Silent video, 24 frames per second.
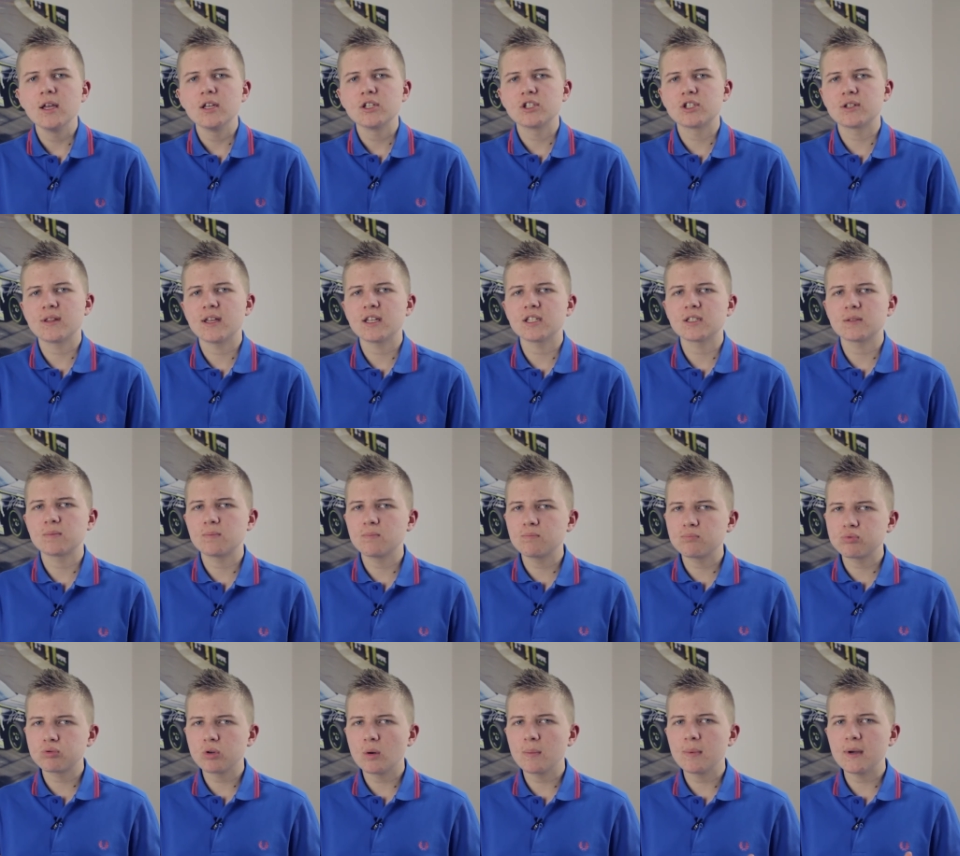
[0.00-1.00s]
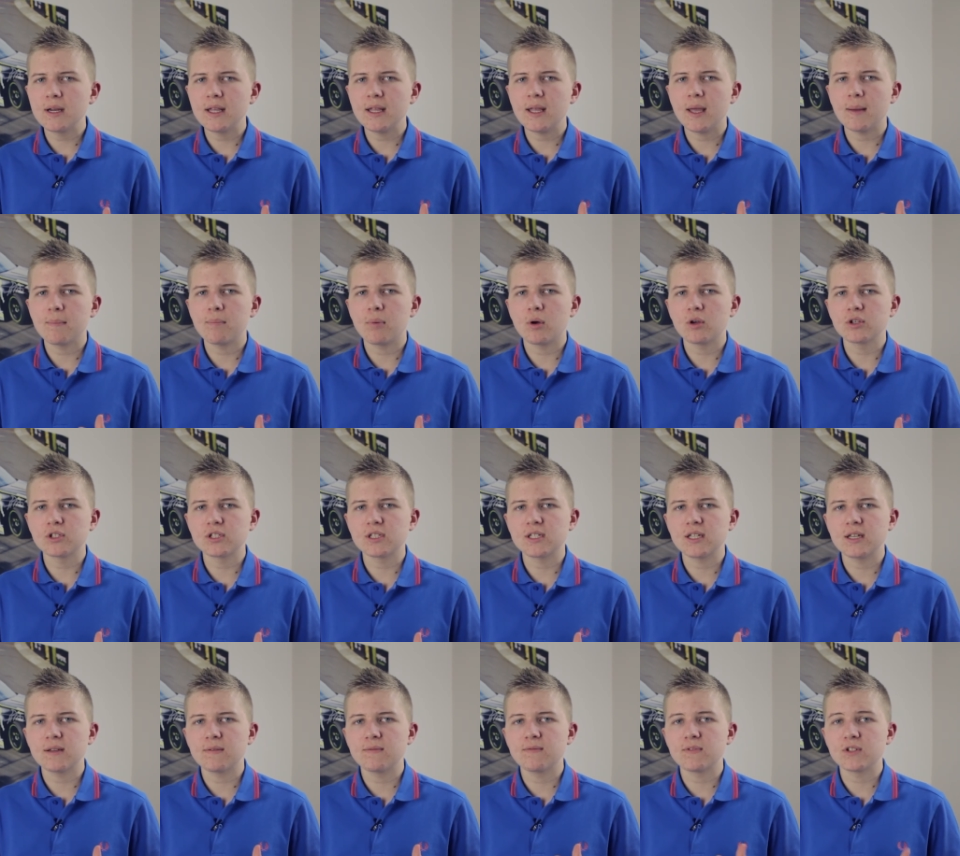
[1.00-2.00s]
So that's probably a
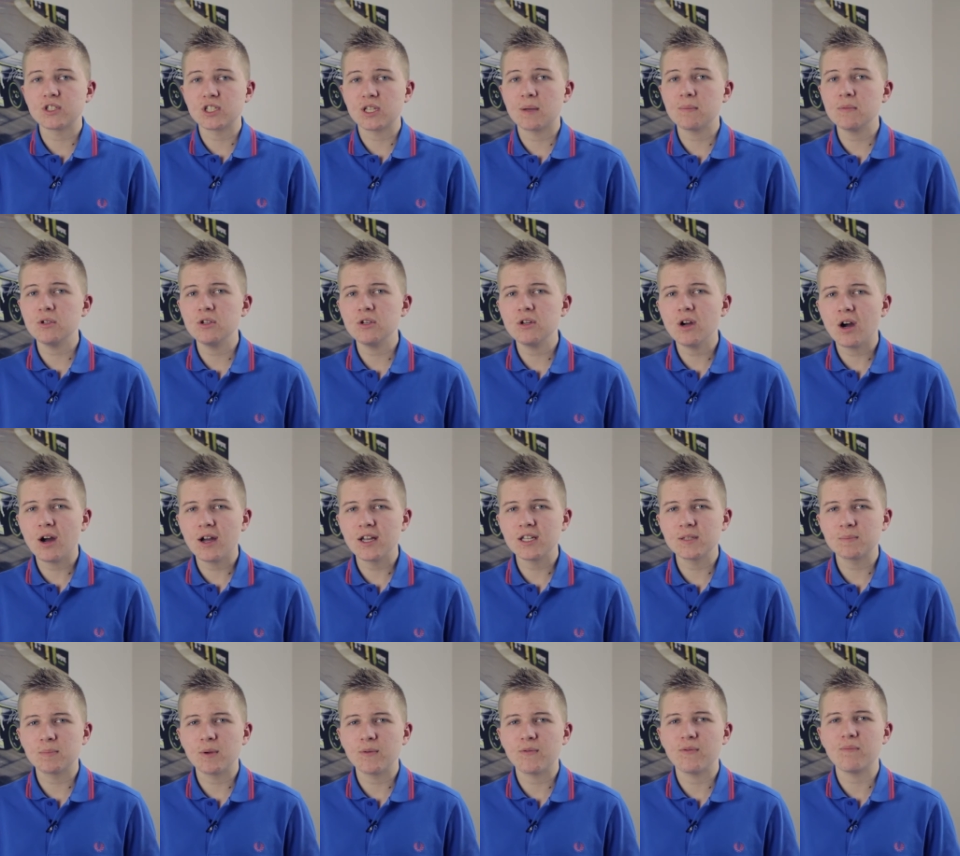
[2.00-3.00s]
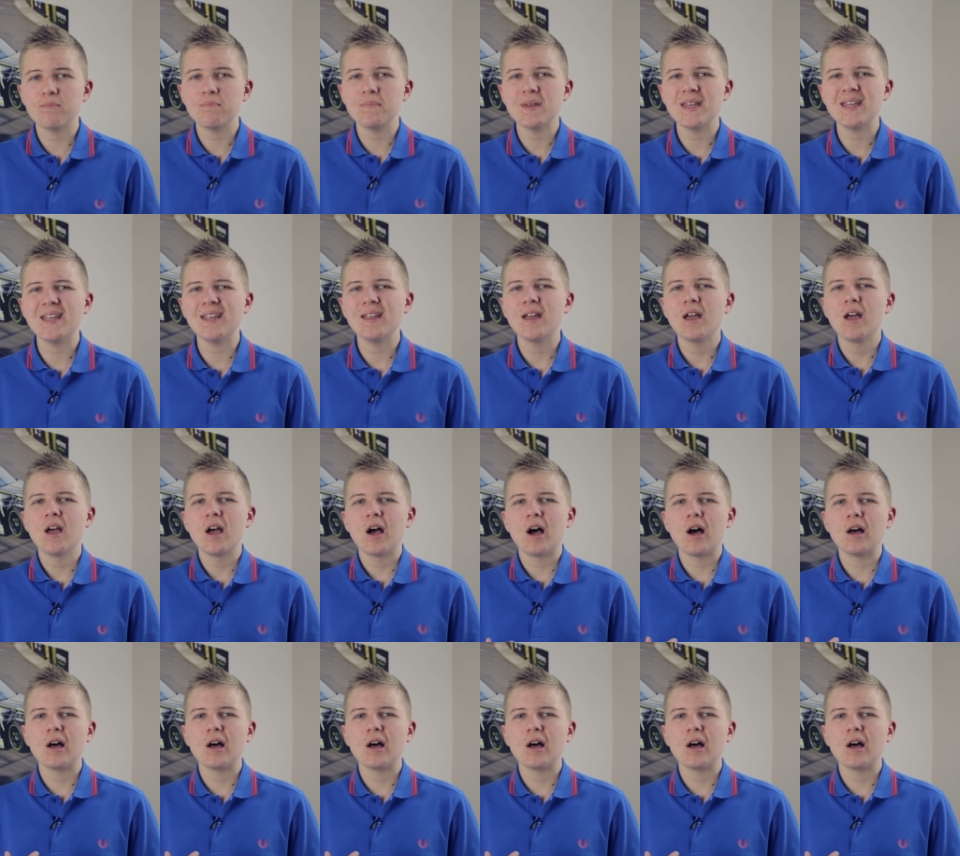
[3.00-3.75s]
positive for some of you guys, but for me,